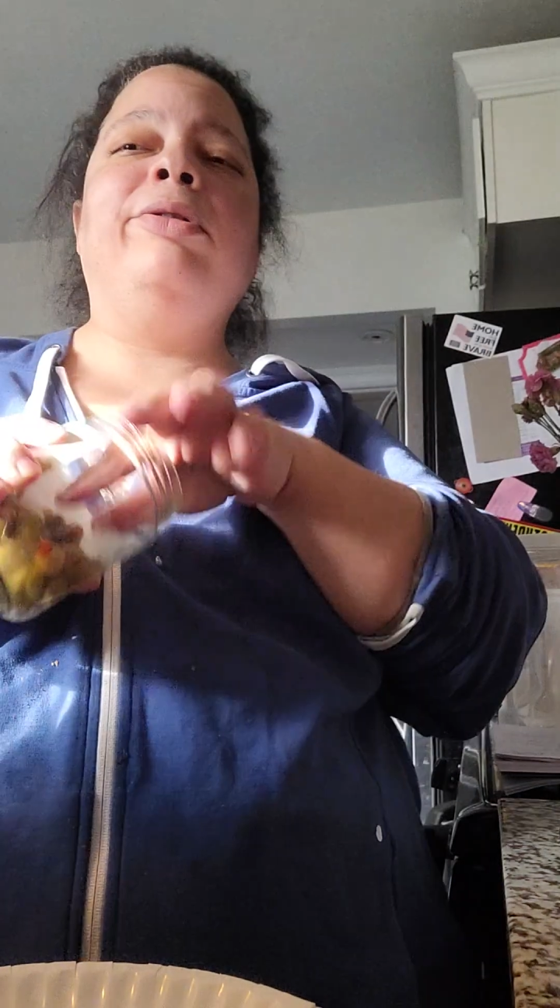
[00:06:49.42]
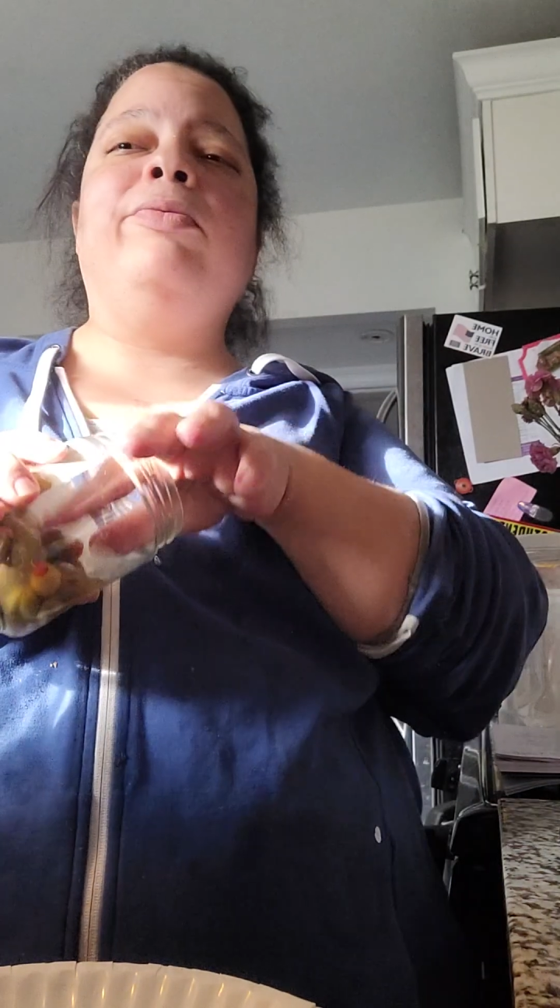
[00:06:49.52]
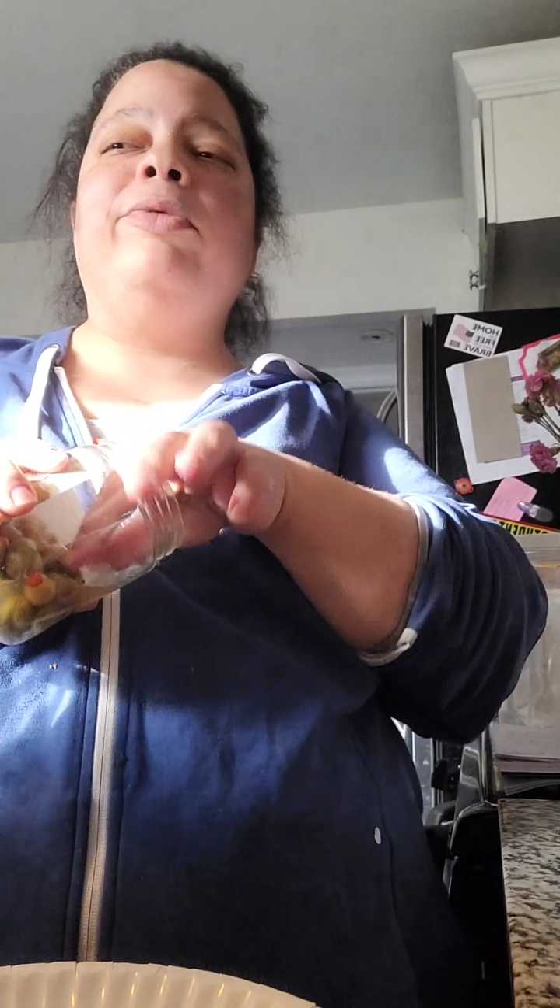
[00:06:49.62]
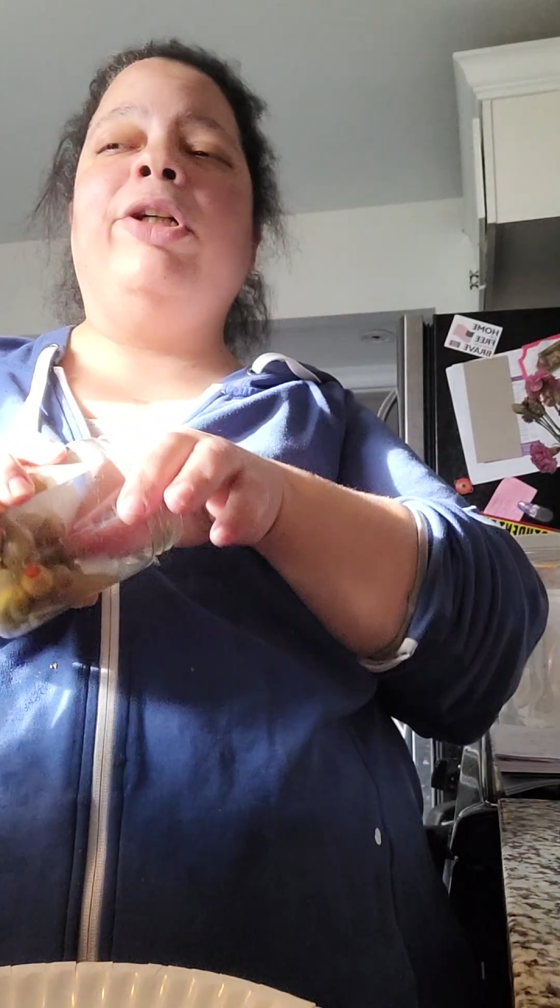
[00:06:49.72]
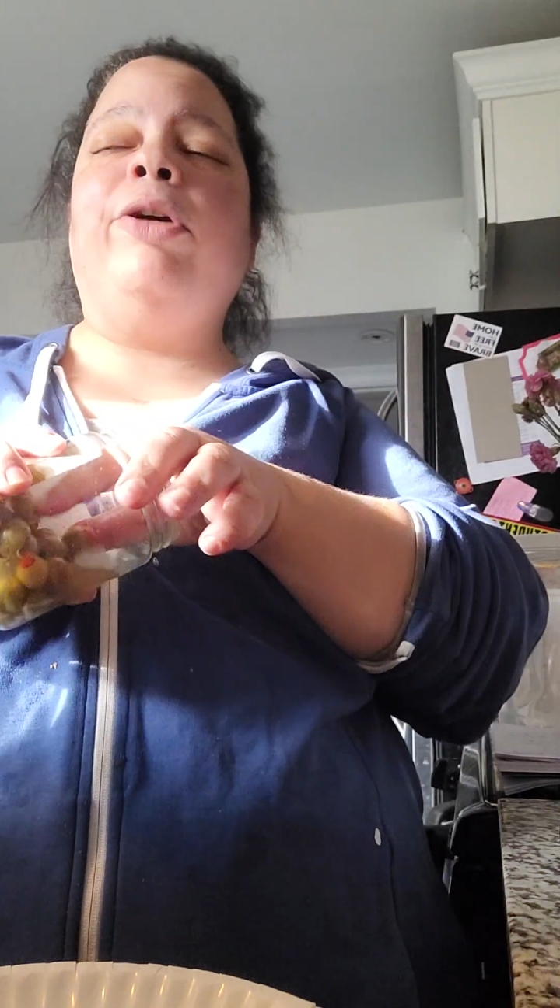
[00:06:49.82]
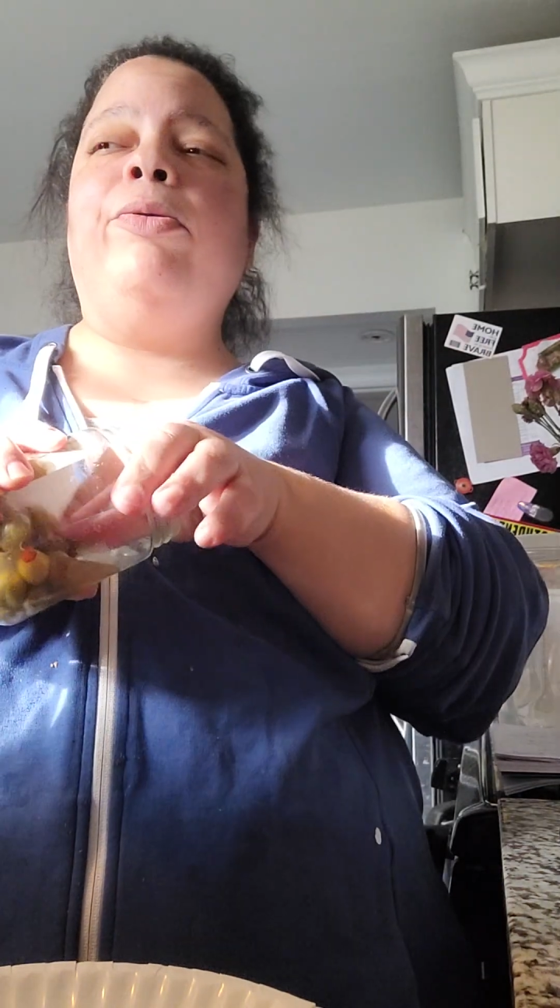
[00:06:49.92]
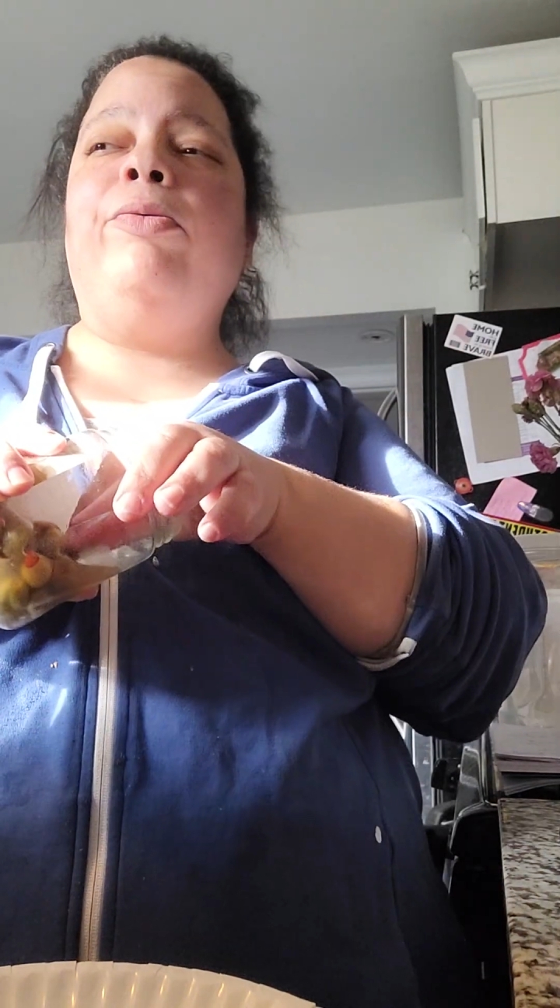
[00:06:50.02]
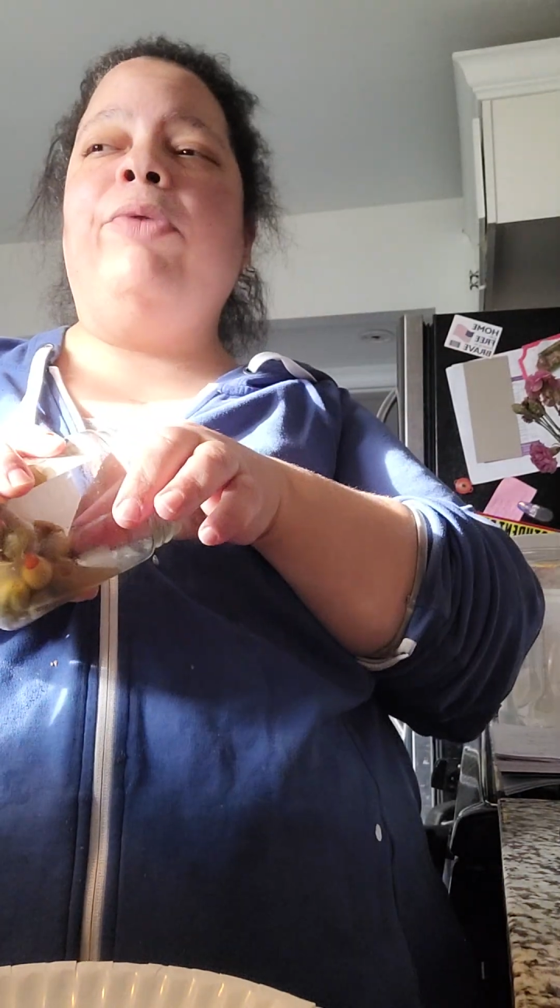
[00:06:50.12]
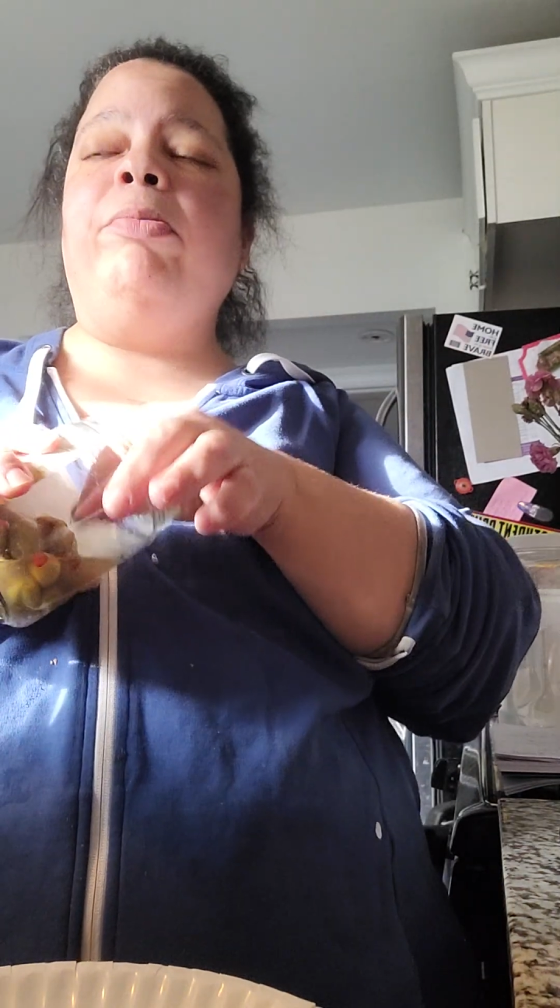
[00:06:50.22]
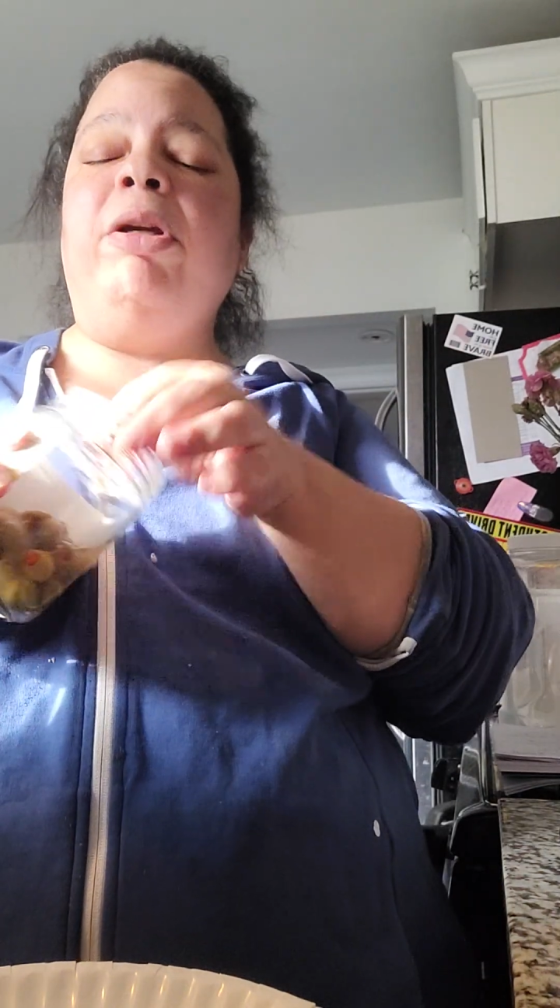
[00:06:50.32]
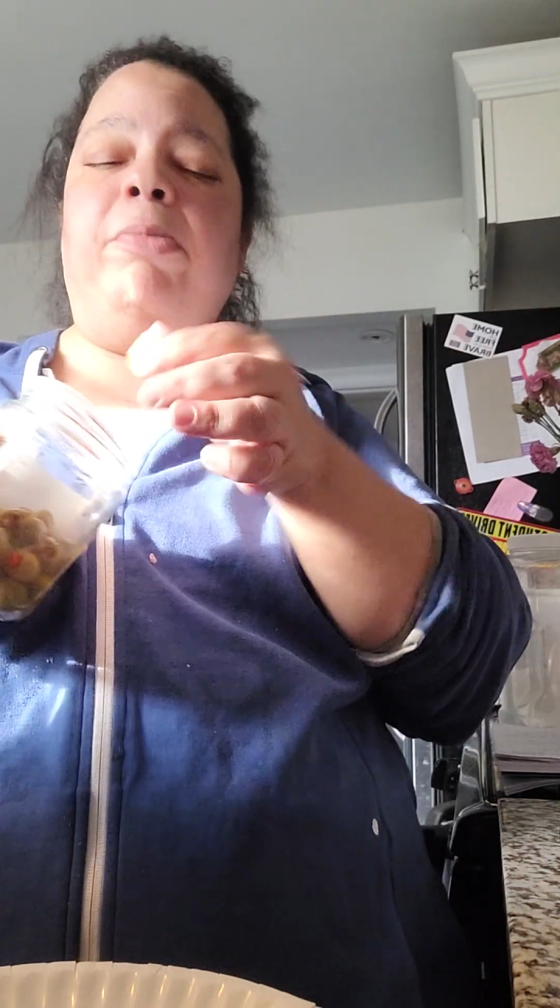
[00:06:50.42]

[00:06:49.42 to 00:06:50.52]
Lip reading: You know, with me